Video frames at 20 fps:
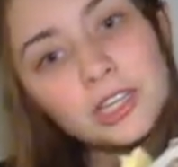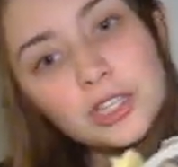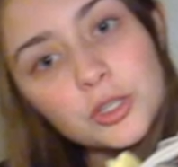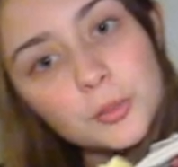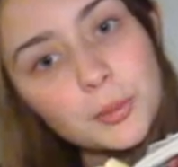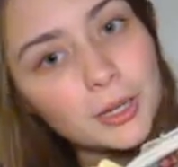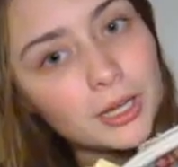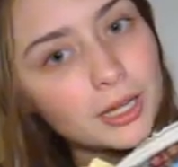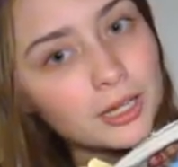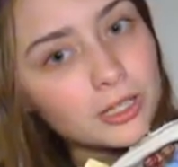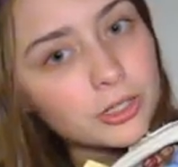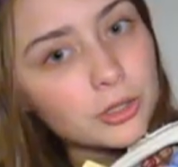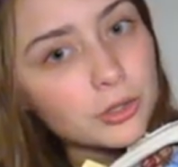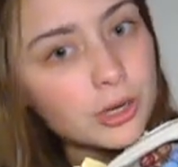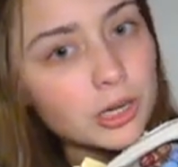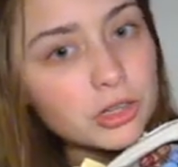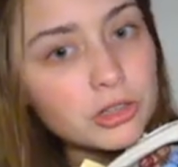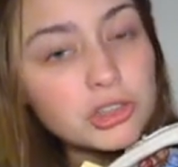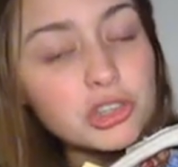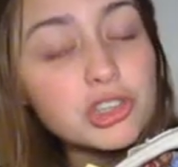Japan and they're
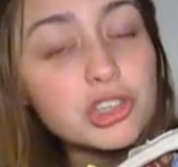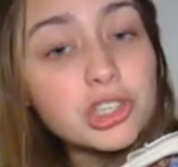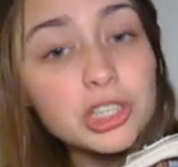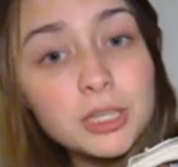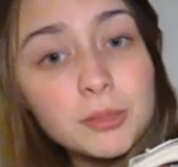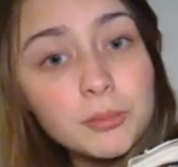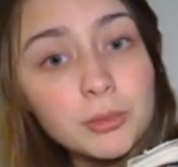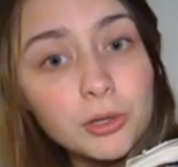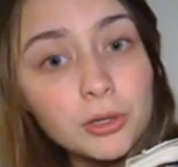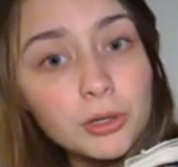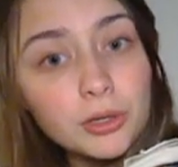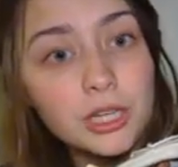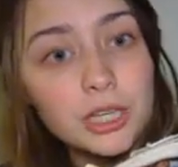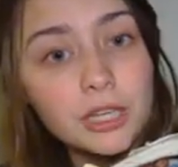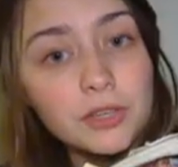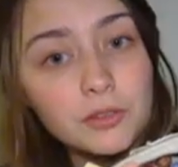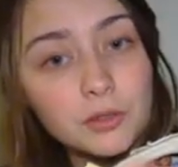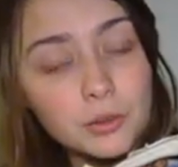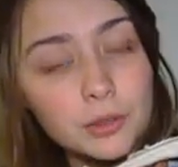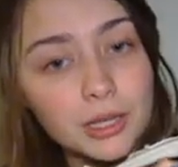actually cheaper
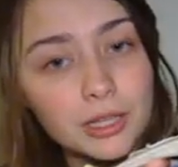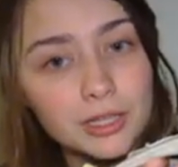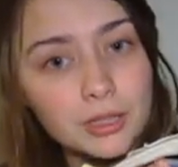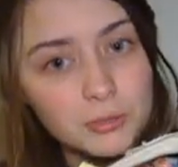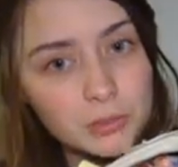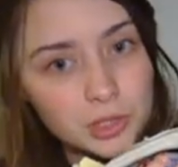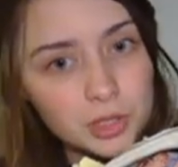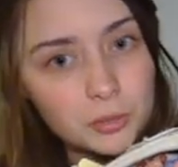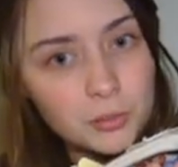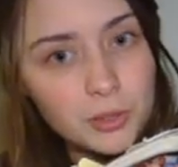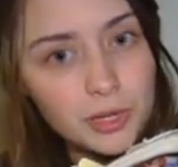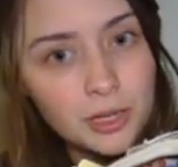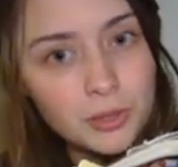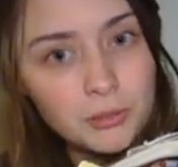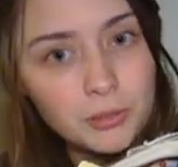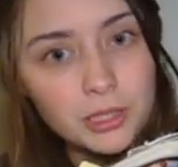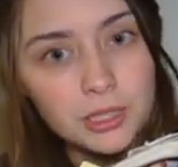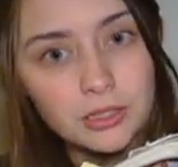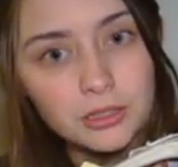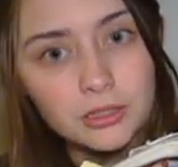if you get them in Japan
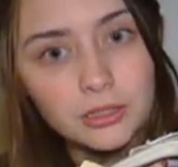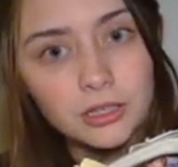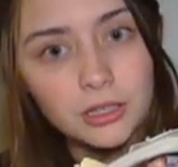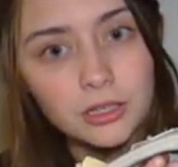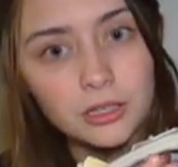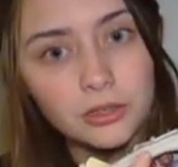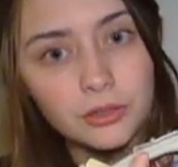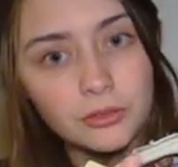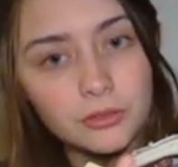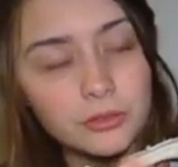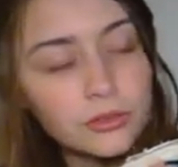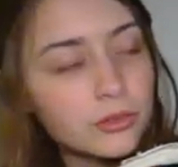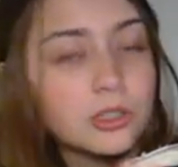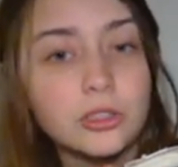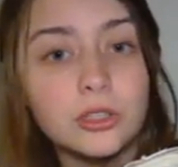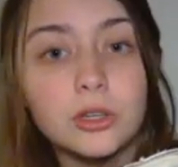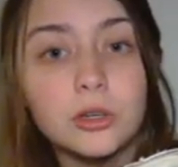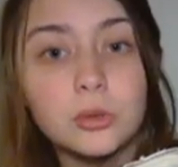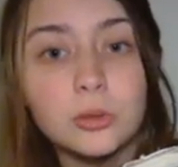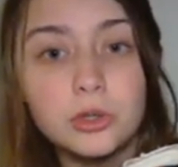because of
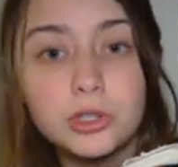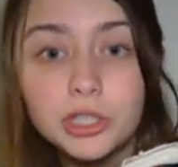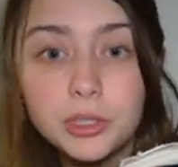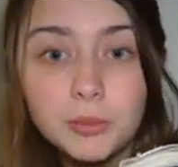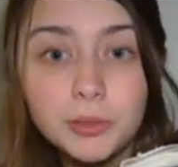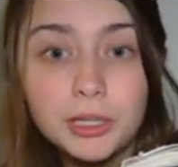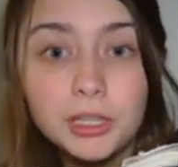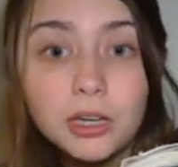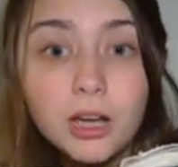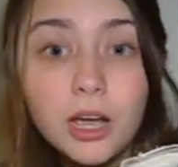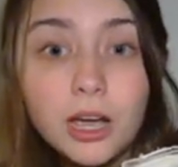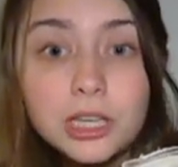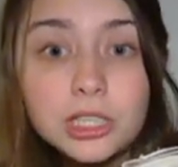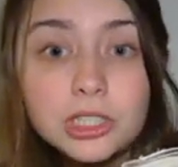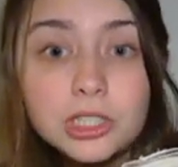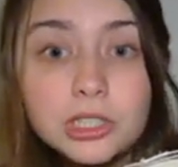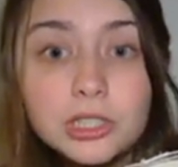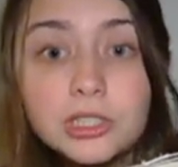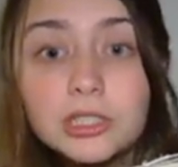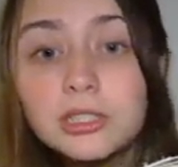no shipping
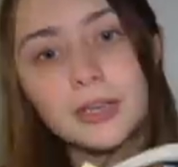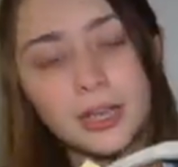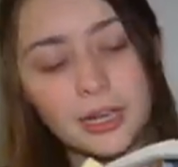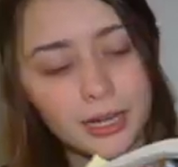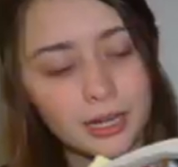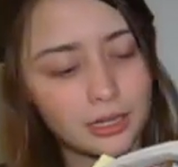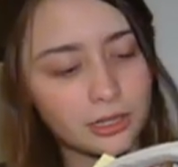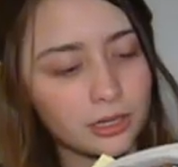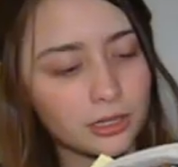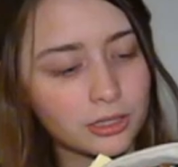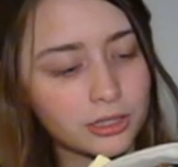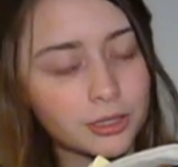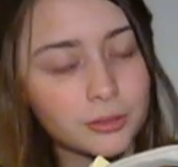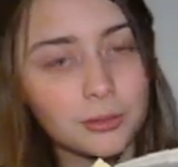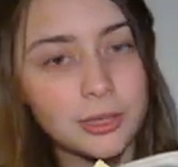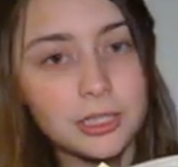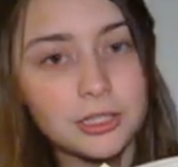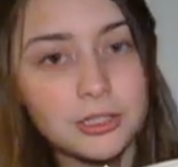costs. I got them at